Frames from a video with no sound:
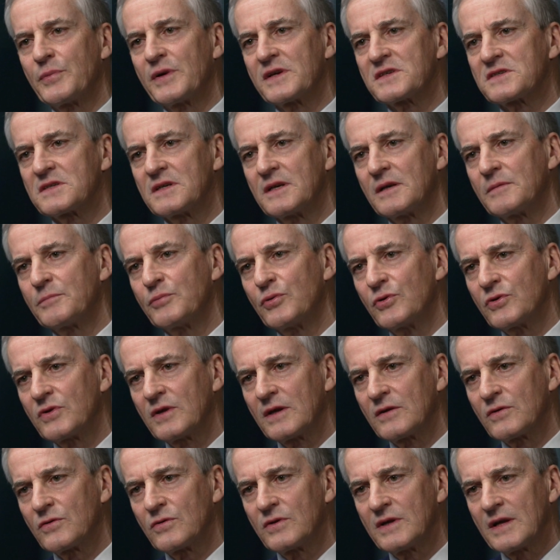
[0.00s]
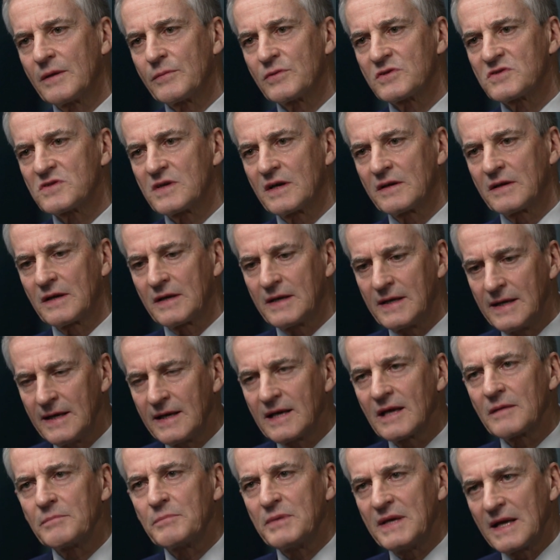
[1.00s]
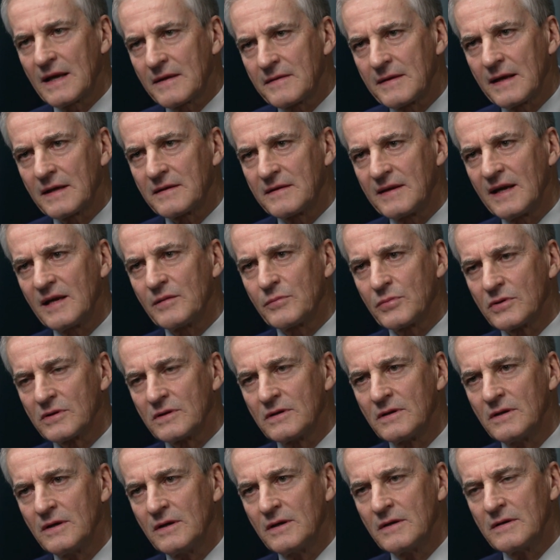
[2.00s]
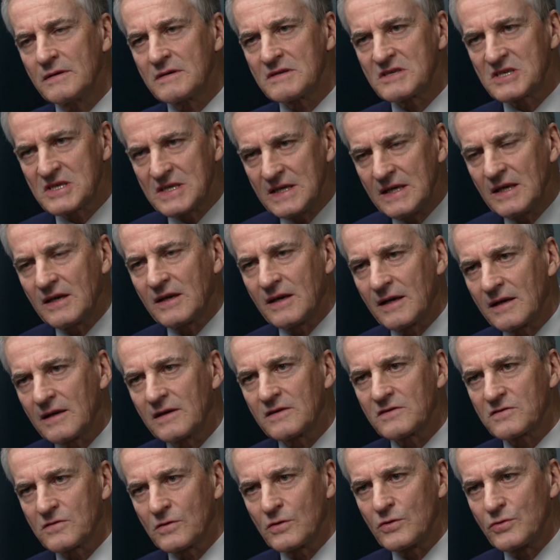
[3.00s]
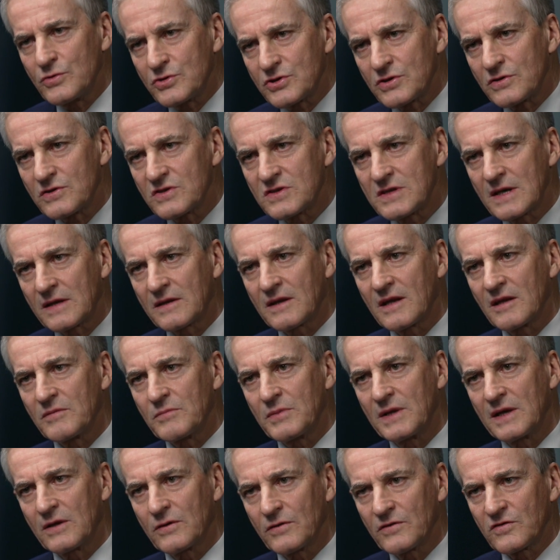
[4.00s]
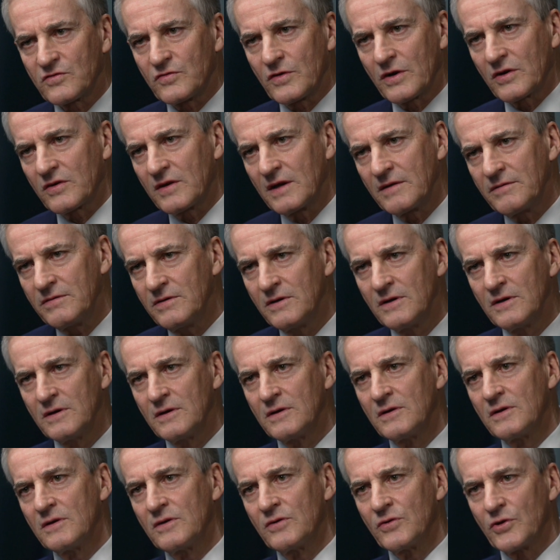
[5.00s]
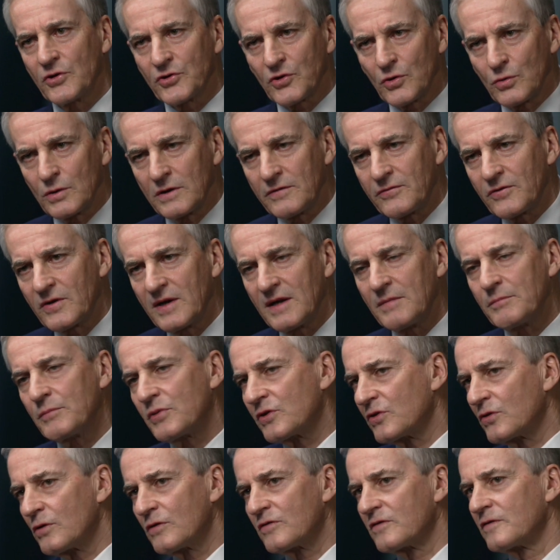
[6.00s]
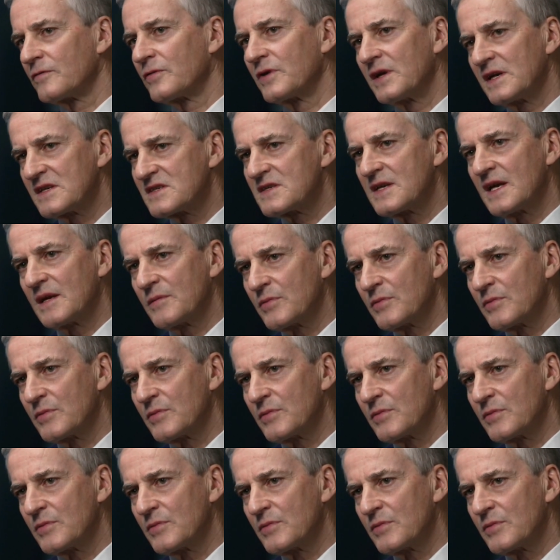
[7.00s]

President Putin to demonstrate that he can be at that table seeking solutions that can be constructive, not only for him, but also for his